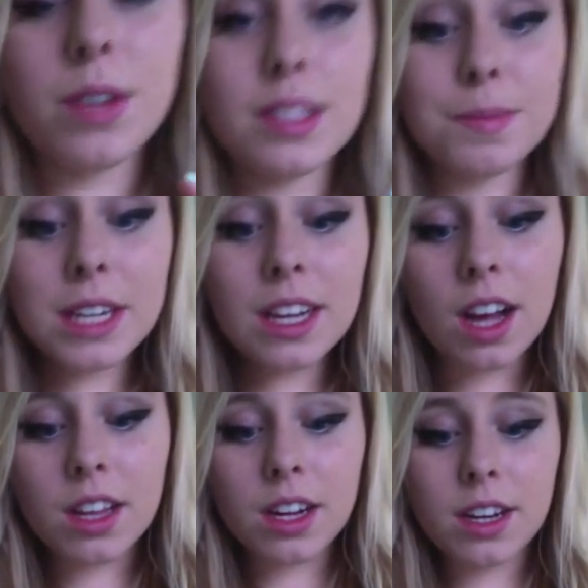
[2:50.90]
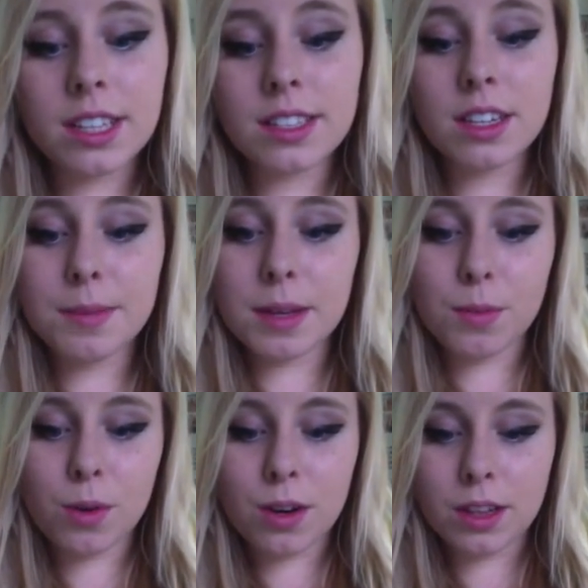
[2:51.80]
it's a pretty color. It's a little bit
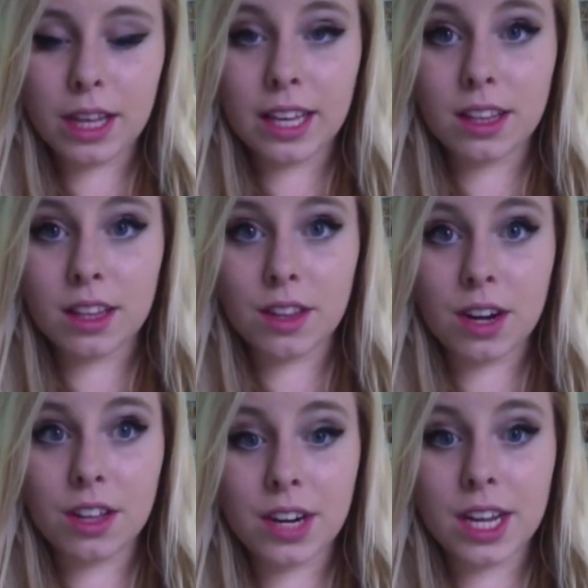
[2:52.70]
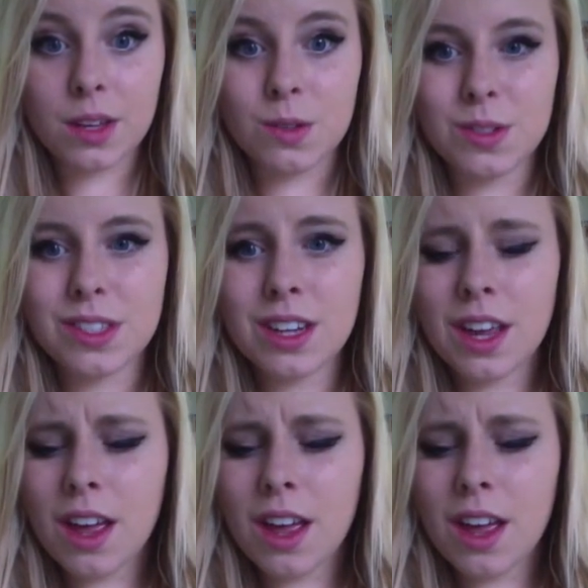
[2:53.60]
more light than the color I used.